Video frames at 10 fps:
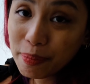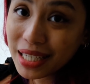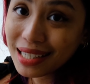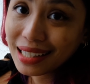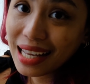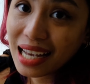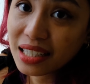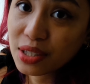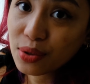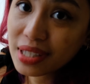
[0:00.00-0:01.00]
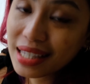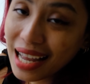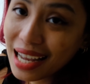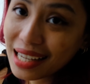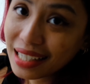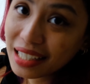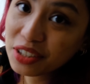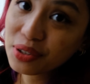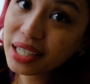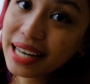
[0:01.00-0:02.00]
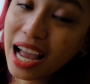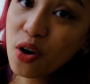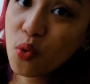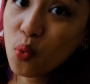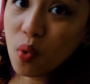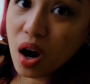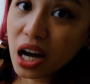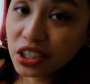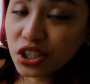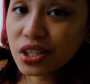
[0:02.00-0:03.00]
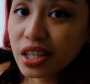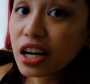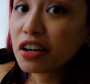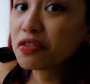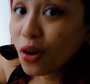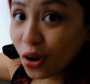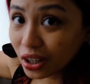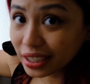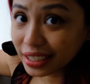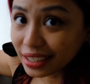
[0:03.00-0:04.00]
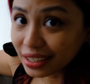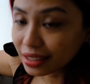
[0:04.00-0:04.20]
basically has its own stand and you can now watch stuff on here.